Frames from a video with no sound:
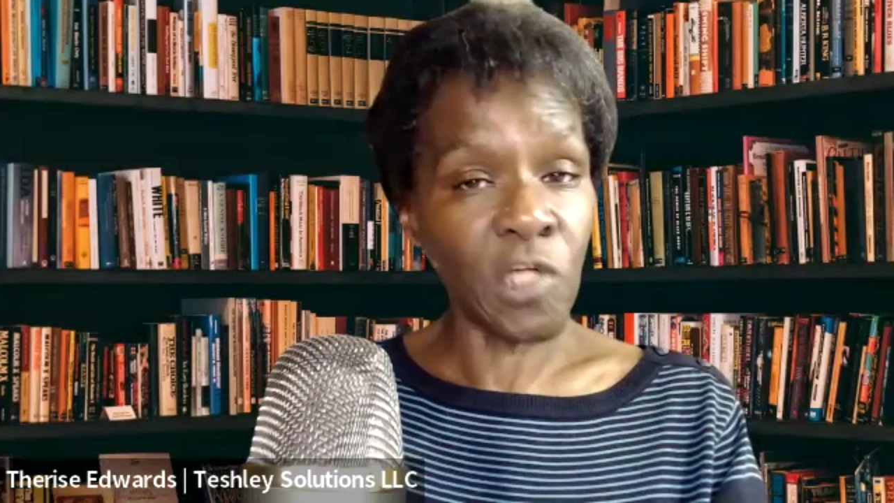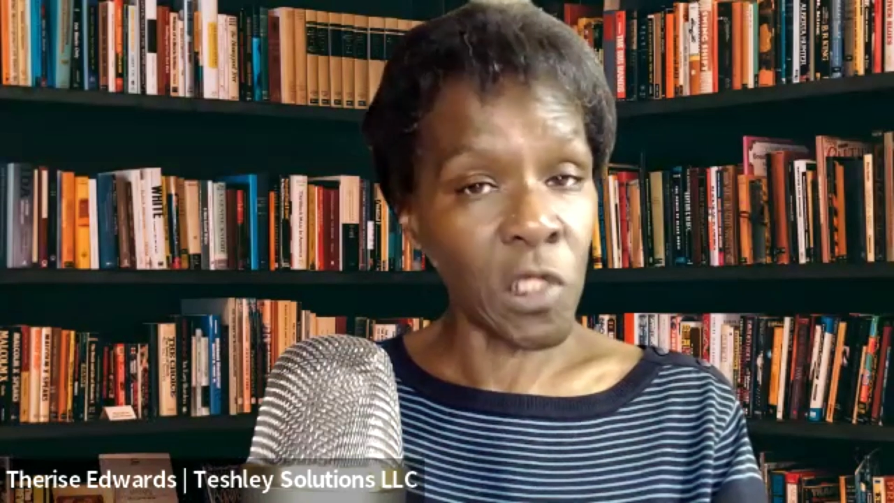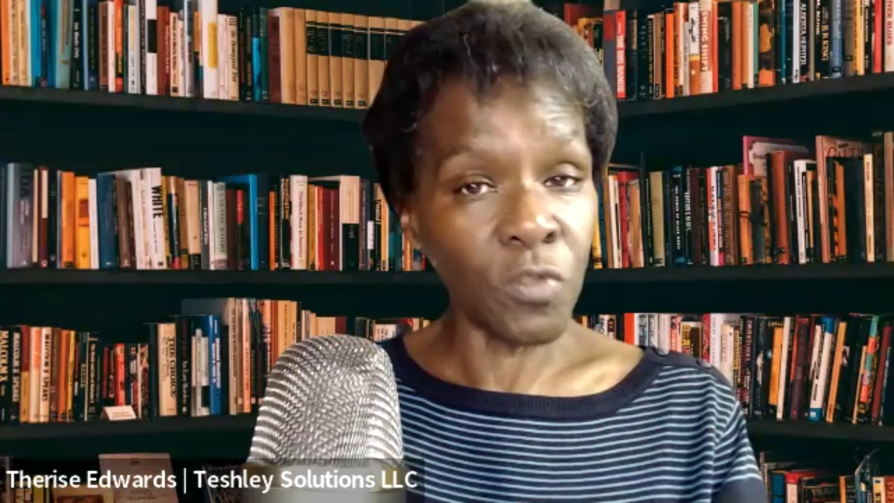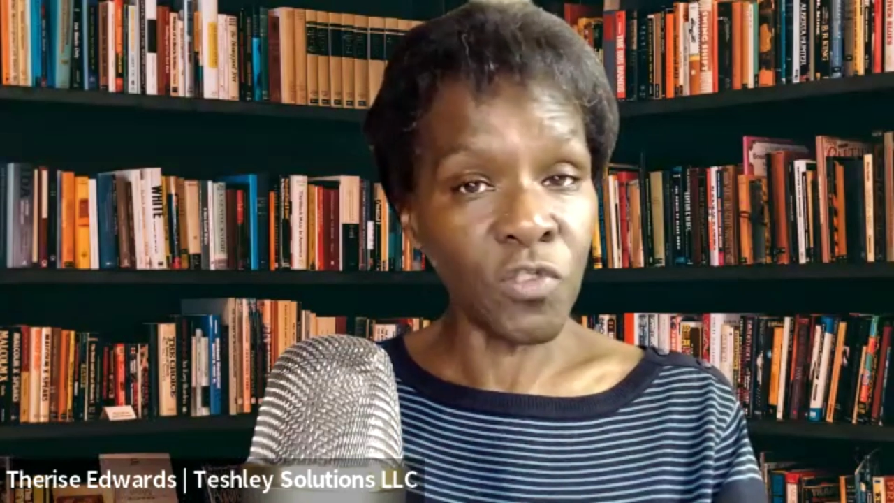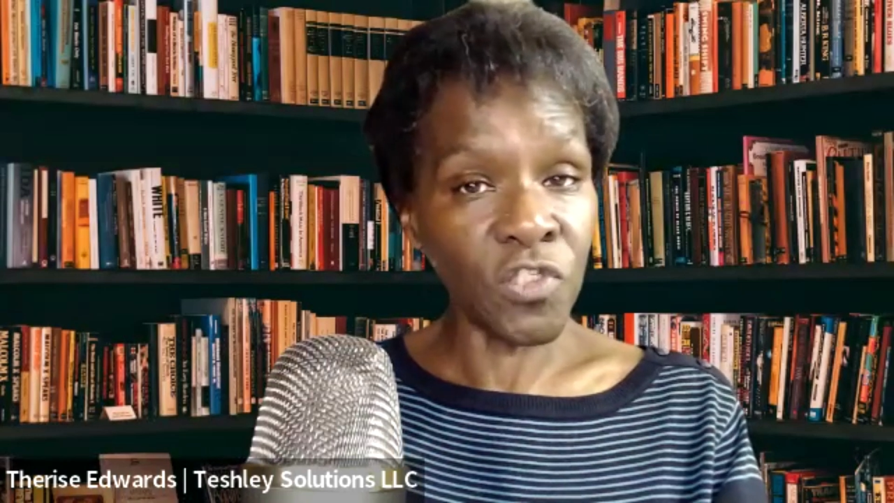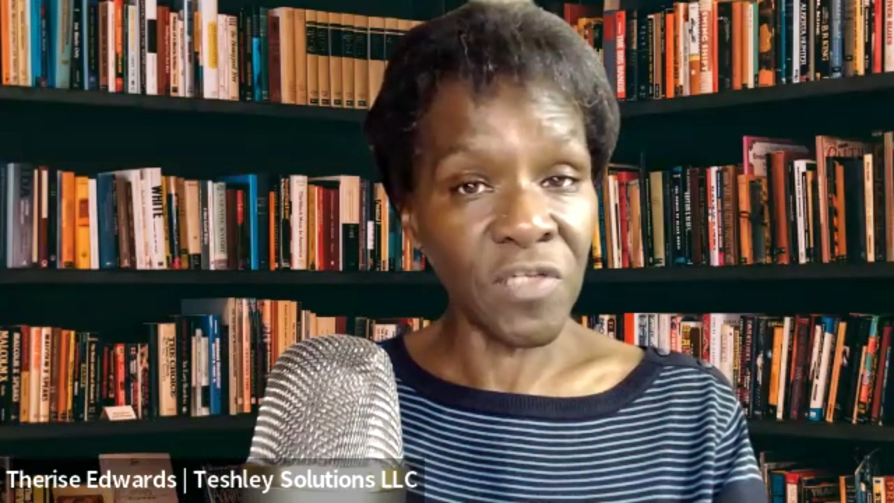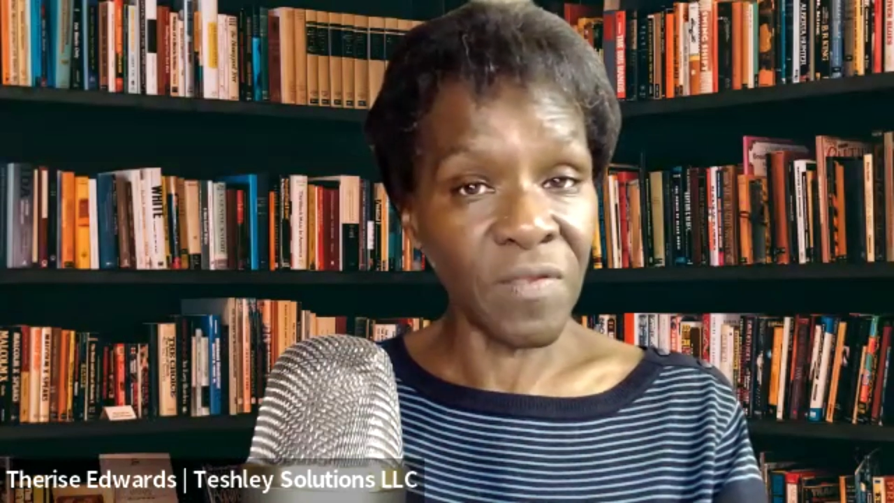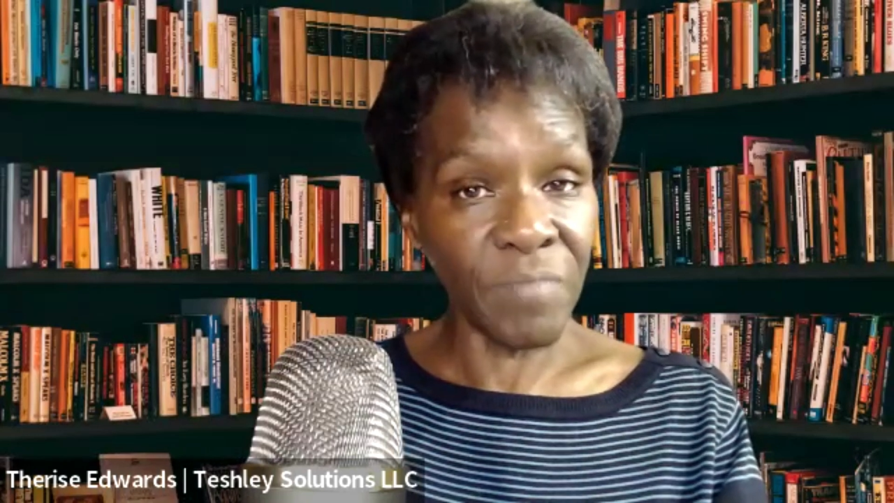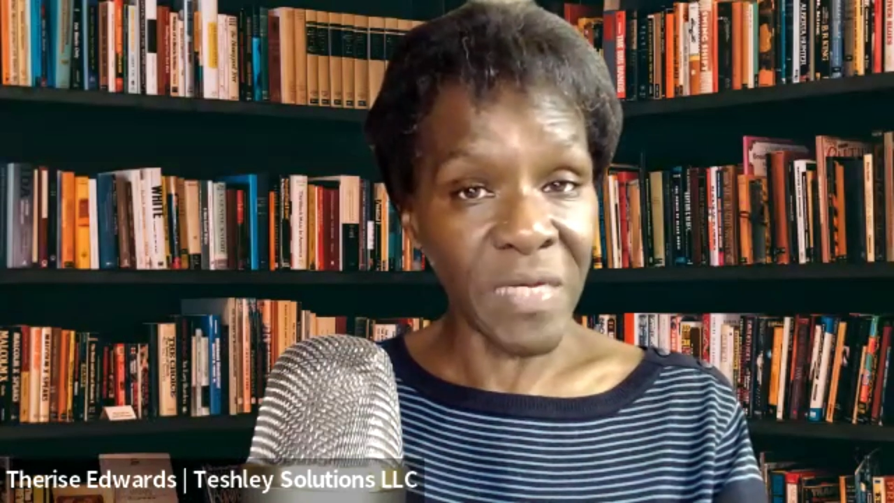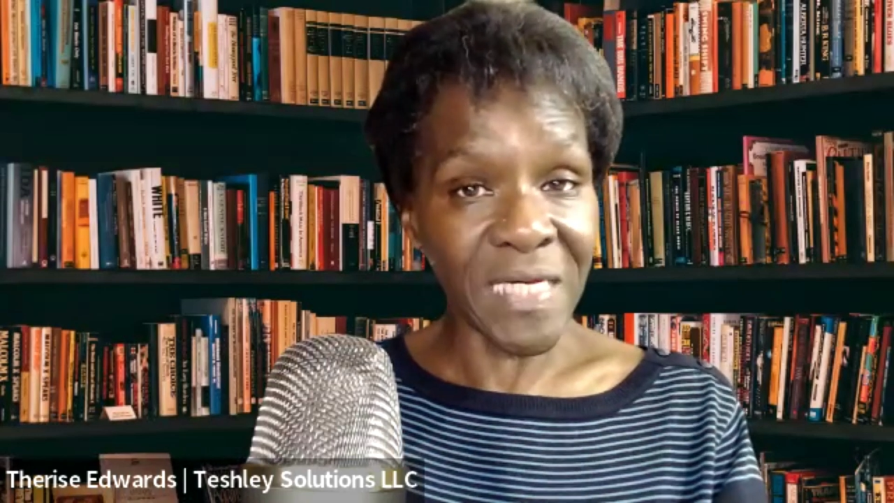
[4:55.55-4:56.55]
closed
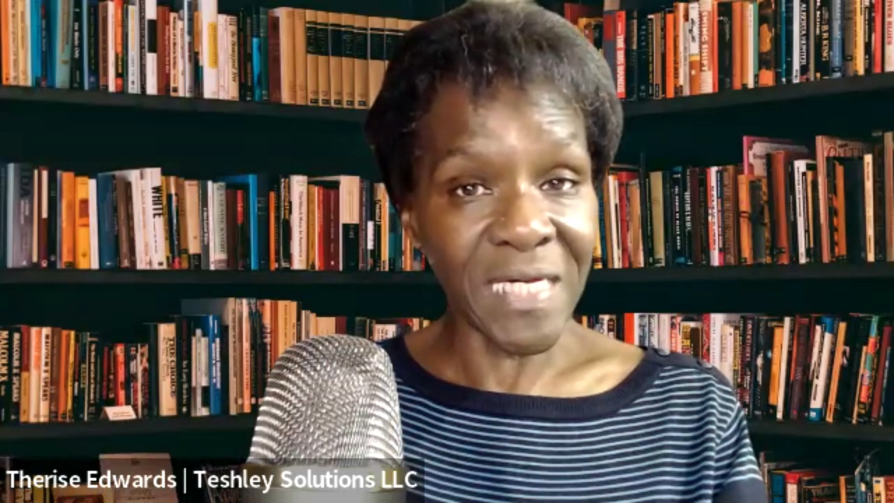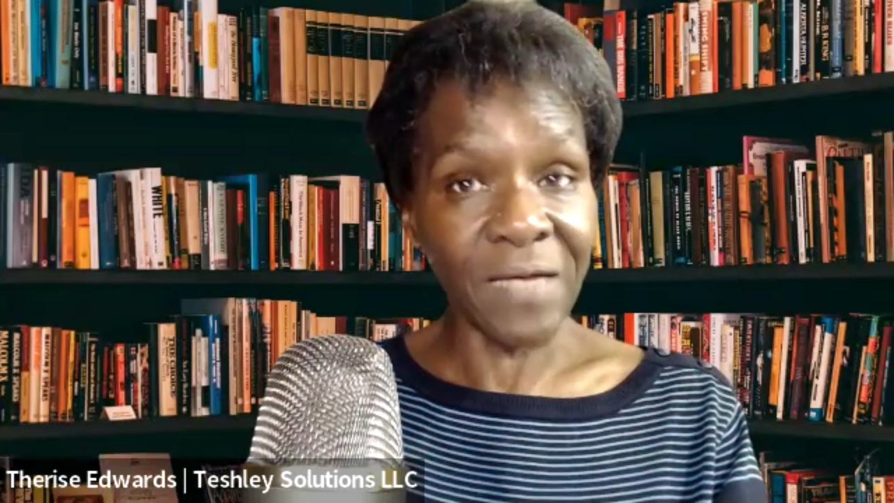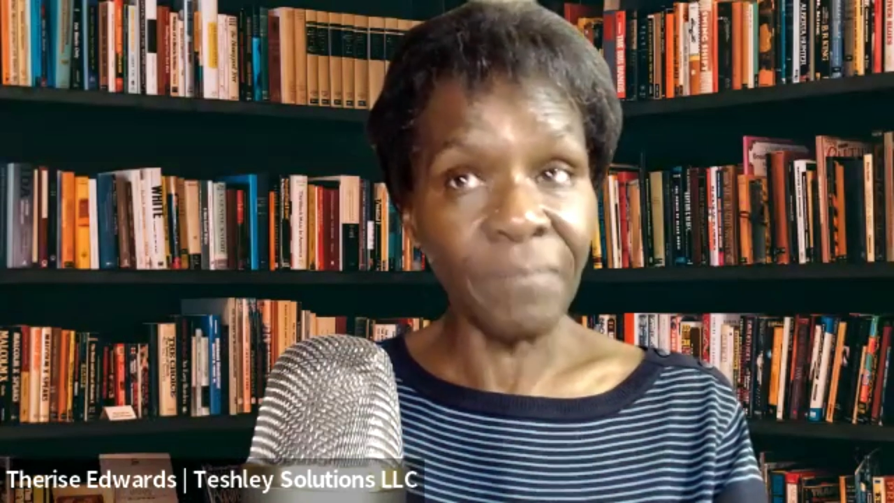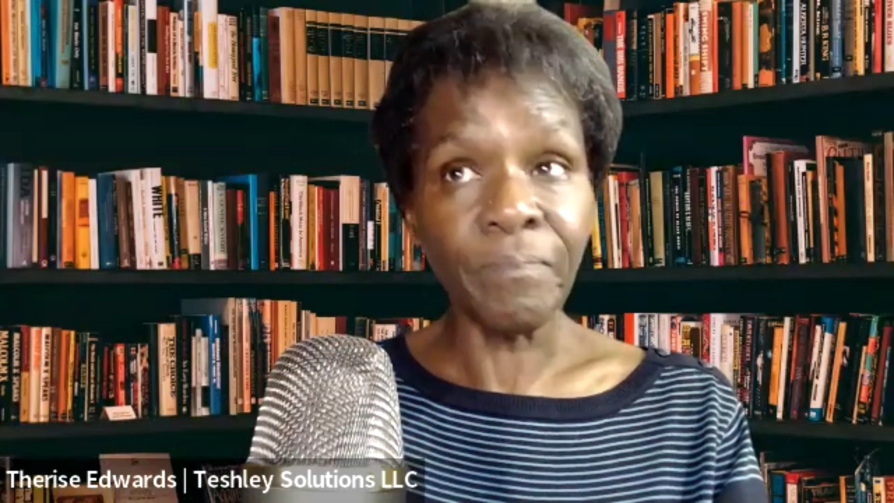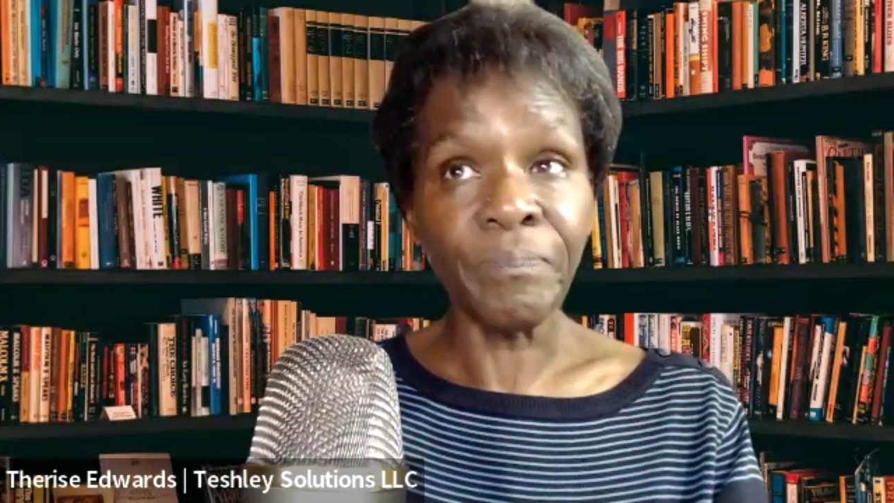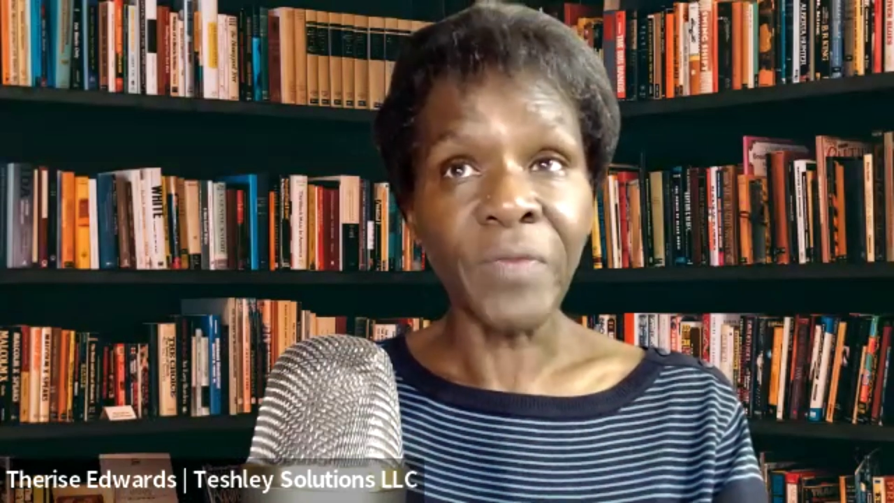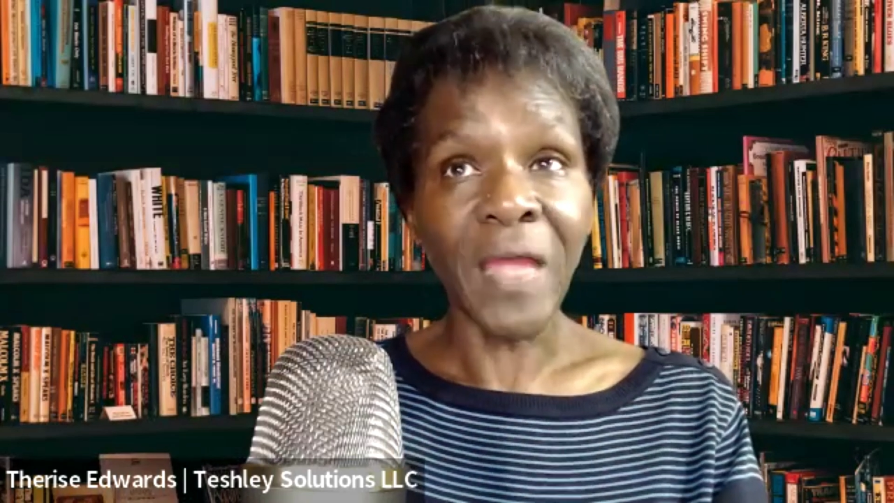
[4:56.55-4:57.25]
to the media.